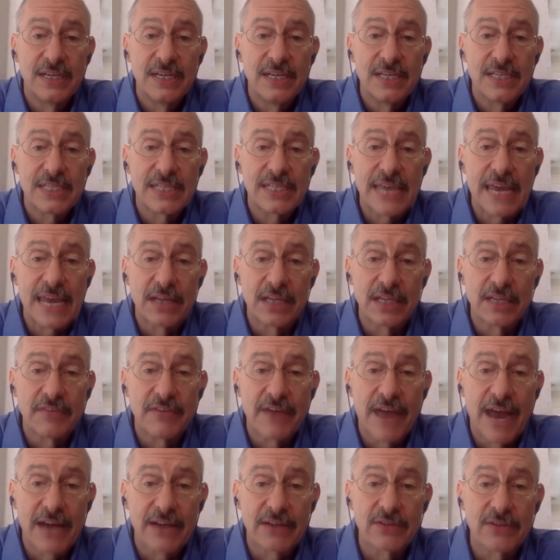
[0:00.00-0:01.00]
scaling
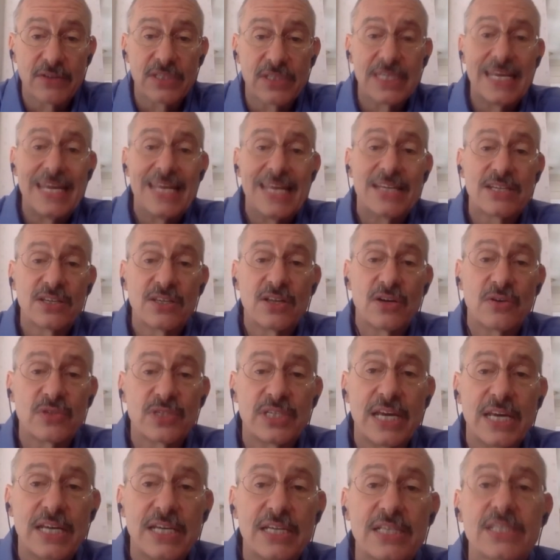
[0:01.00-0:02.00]
factors into those
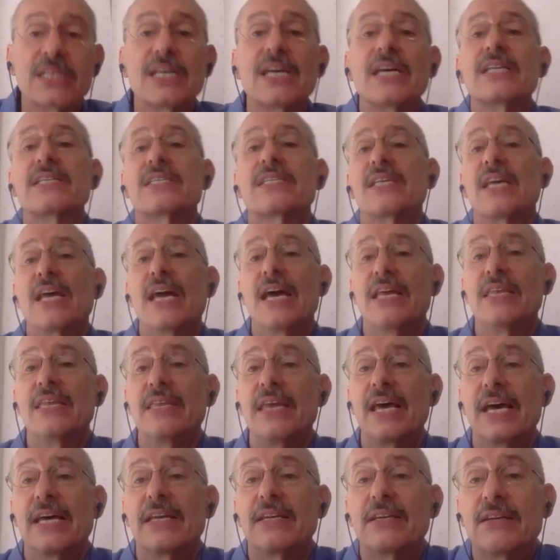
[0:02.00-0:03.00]
data sets and
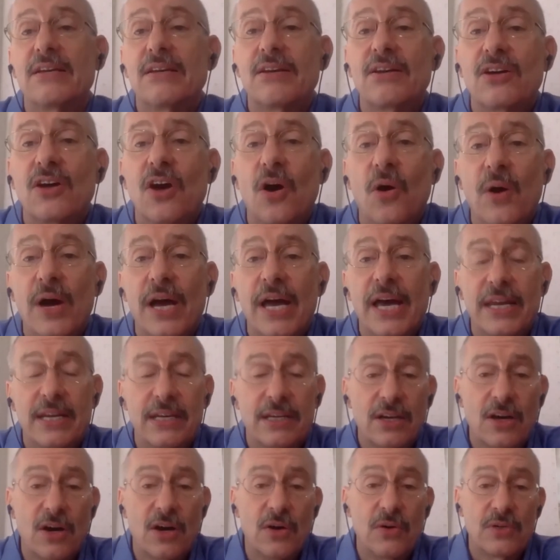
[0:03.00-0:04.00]
then go ahead
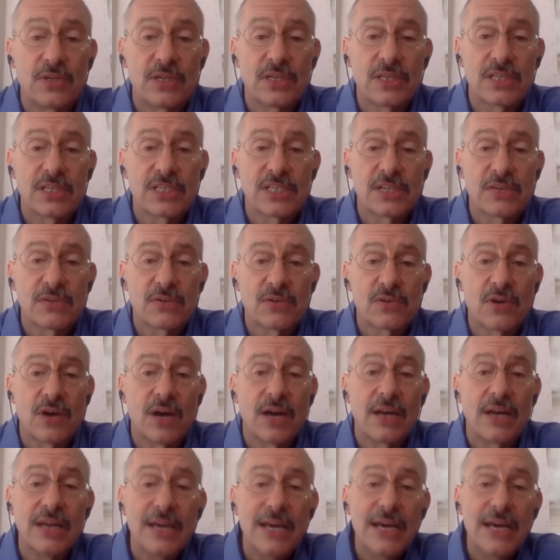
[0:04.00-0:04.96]
and go to the synchrotron.